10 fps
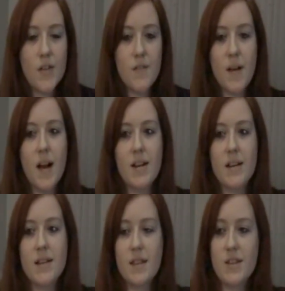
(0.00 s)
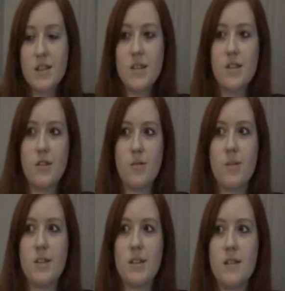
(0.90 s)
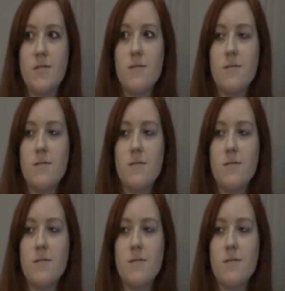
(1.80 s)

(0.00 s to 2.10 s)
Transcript: the fact that she's in the dark place now.